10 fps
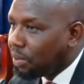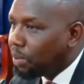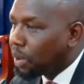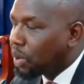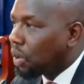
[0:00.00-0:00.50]

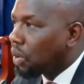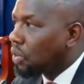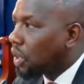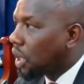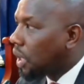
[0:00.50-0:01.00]

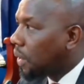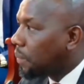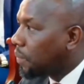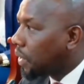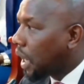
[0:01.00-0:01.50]
because
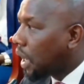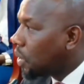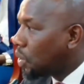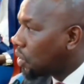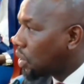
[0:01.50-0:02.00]
I
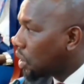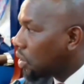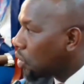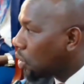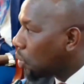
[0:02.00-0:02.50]
don't see the
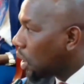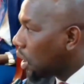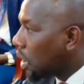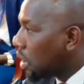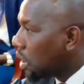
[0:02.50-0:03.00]
reason
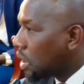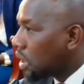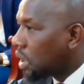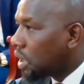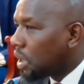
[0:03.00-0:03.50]
why
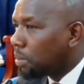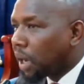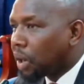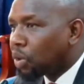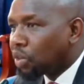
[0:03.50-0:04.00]
in
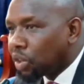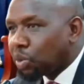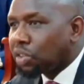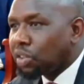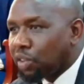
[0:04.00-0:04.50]
my
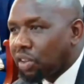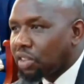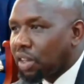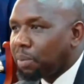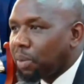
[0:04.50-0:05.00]
constituency, for
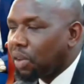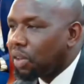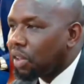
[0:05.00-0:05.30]
example,